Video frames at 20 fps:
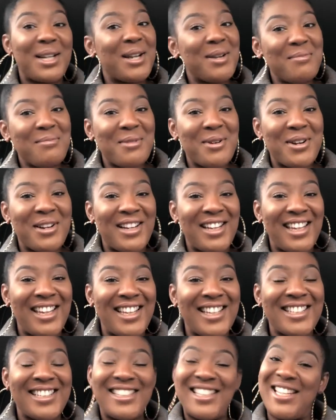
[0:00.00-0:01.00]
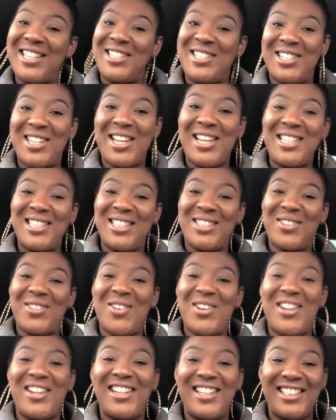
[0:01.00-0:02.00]
Good morning, Sunshine
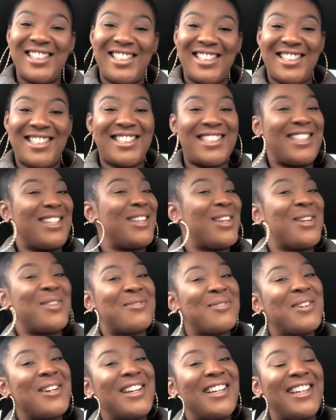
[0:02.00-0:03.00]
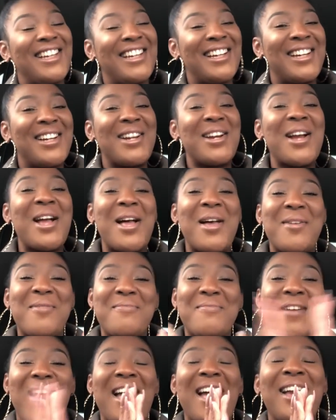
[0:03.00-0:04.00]
Squad. It's Lana Mor here.
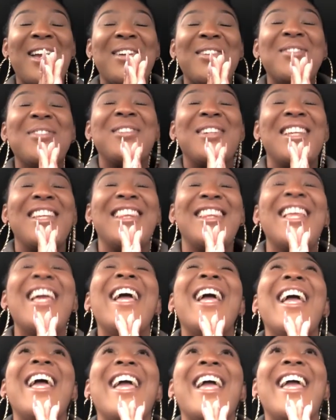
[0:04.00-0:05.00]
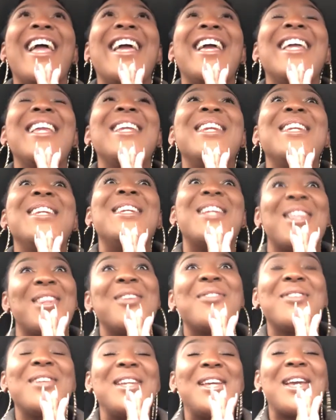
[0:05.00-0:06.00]
I'm back with a,
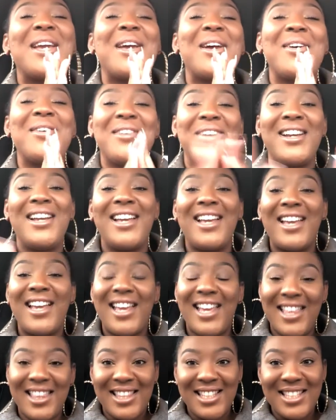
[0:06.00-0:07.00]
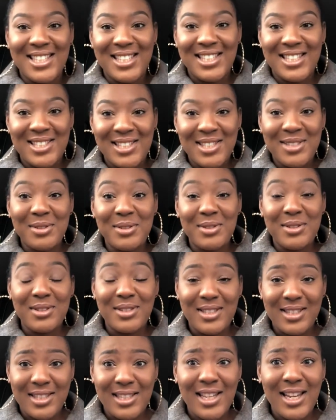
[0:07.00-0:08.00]
another video, and this
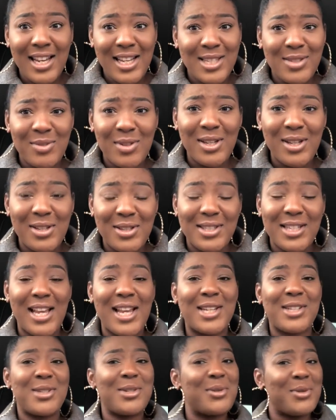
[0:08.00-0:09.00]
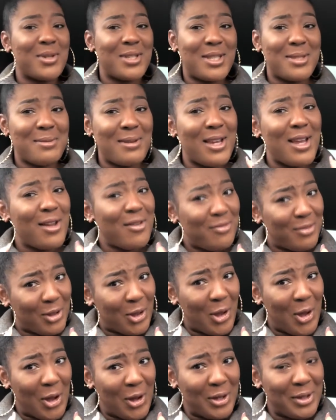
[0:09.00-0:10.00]
today's video is actually going to be a
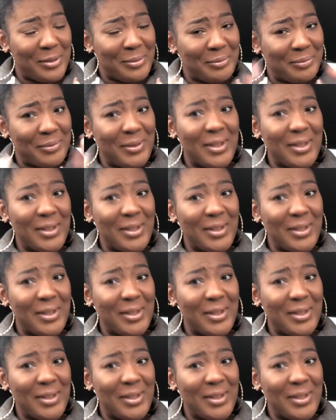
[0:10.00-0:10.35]
vlog.